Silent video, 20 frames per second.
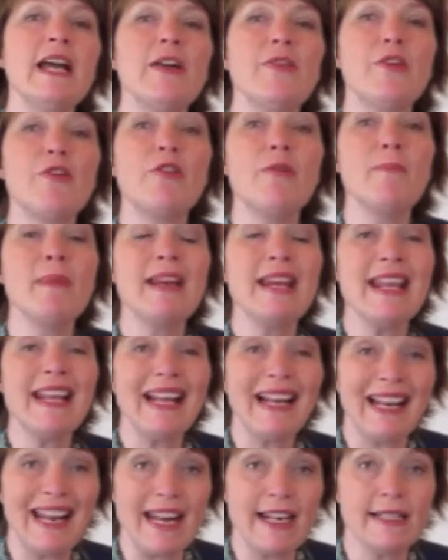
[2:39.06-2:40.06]
There are many
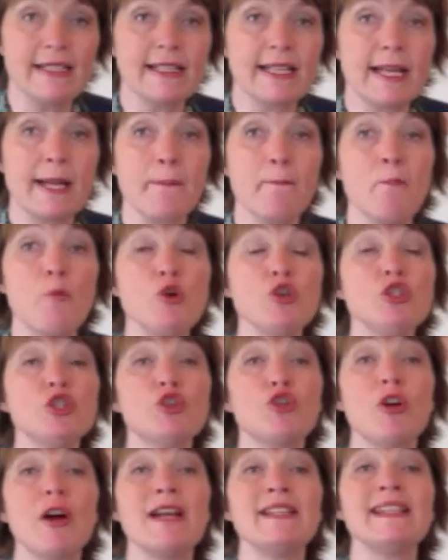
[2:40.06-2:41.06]
cleansing,
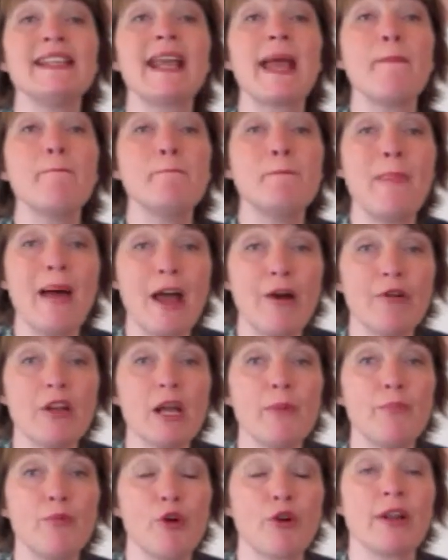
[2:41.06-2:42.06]
moisturising and
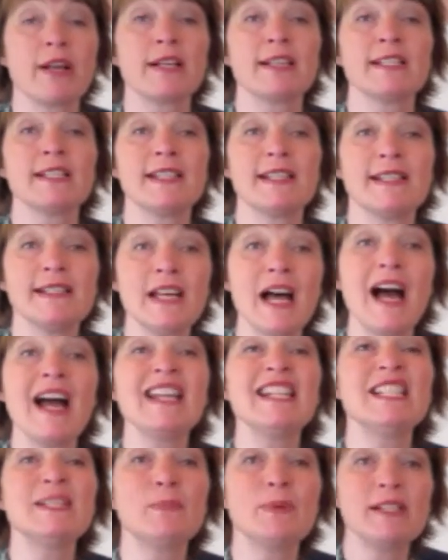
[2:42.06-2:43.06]
barrier products
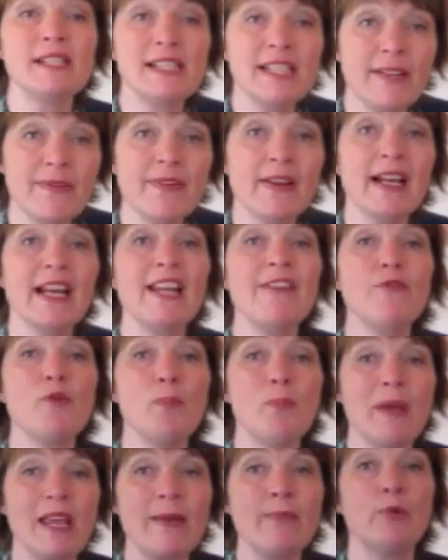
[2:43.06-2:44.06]
designed specifically for
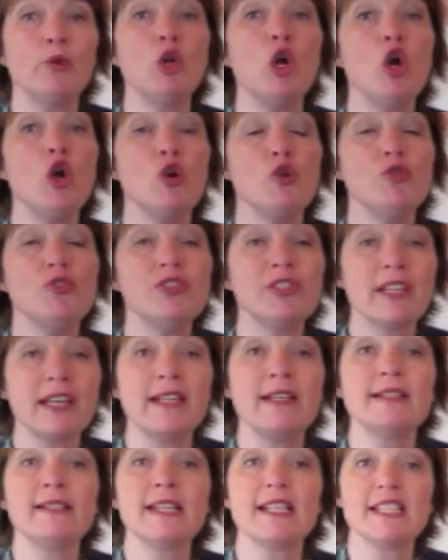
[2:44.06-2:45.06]
people whose
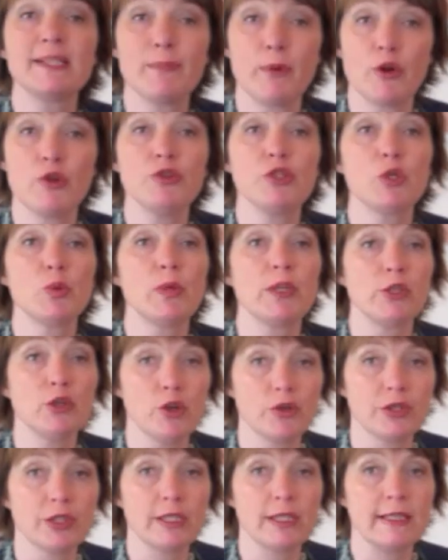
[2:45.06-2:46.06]
skin is exposed to
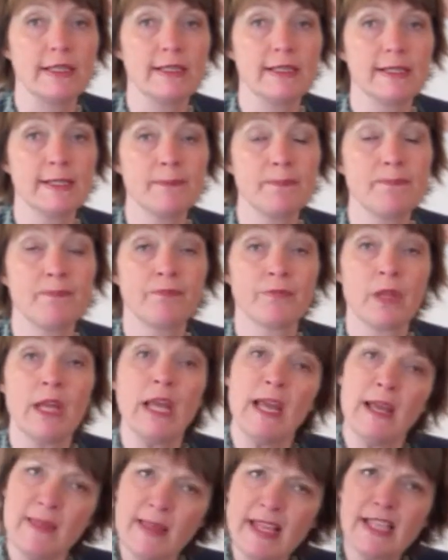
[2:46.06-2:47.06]
incontinence.
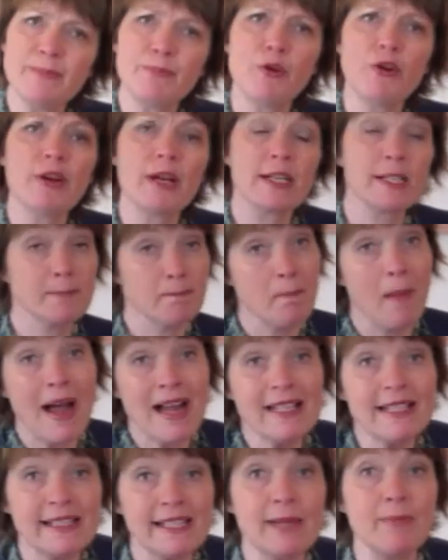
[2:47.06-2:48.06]
These products
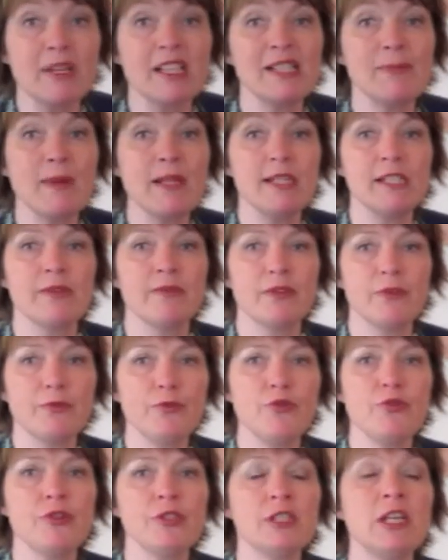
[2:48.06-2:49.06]
might seem expensive at
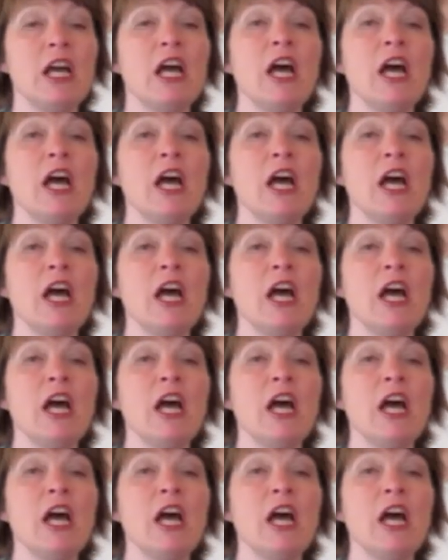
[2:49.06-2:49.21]
first,